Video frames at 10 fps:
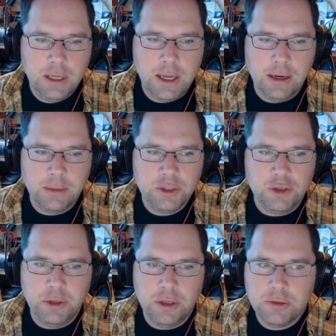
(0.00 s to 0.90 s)
and I'm
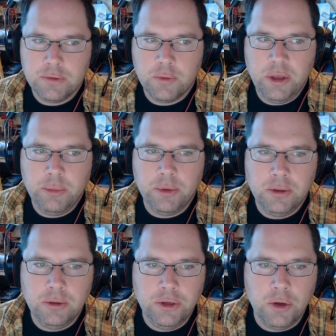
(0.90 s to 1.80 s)
assuming those are for people
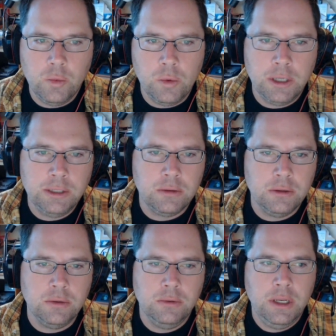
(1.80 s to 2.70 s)
who don't want or
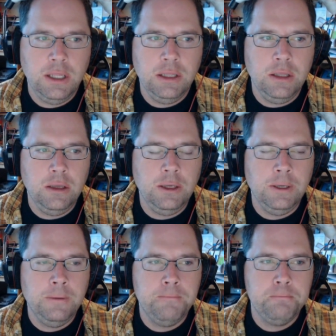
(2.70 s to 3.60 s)
don't need
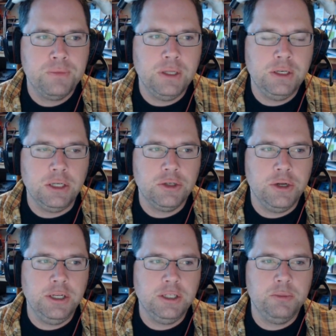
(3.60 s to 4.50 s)
the the
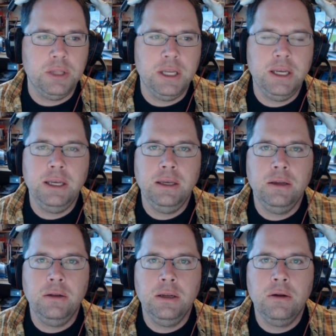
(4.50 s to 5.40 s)
touchscreen display
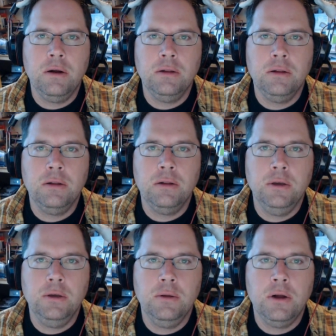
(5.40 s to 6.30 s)
and, and all of
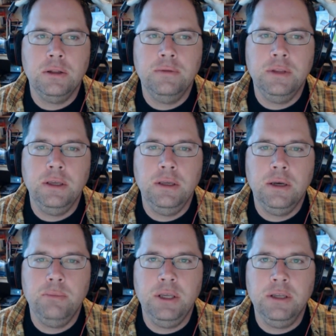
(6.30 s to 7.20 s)
the all of the
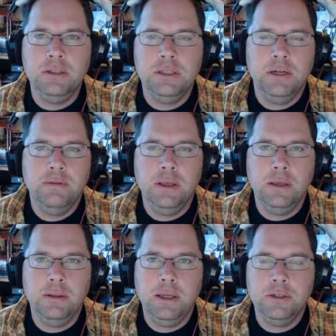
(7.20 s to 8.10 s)
uh, pins and
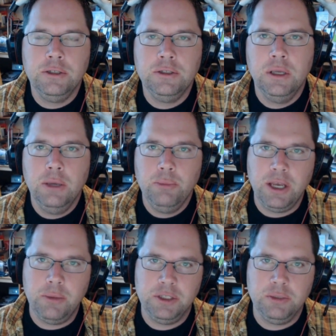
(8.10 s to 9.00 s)
everything. They can just
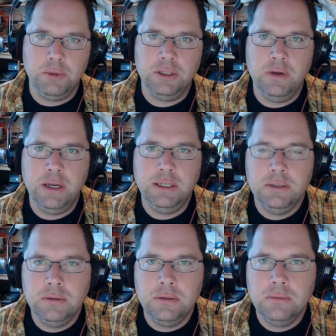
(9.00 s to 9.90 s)
pick up a small device
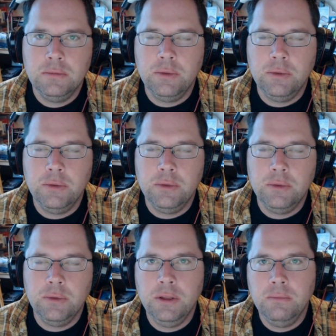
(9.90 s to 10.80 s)
and, and run with it.